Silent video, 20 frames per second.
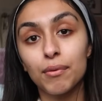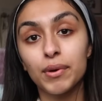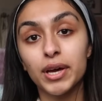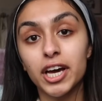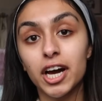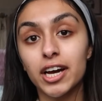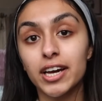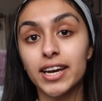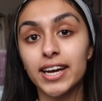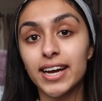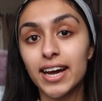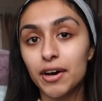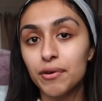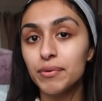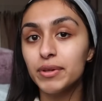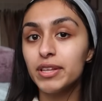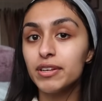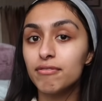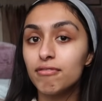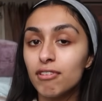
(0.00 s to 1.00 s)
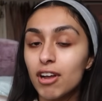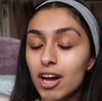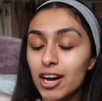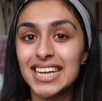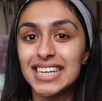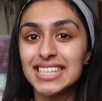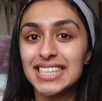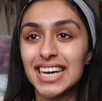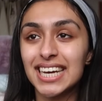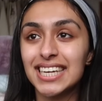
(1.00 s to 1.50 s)
we are gonna get on with the vlog
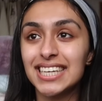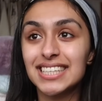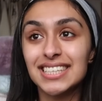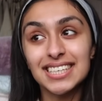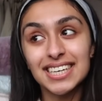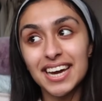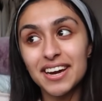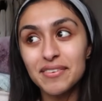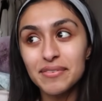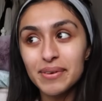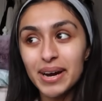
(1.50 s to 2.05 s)
and I need to get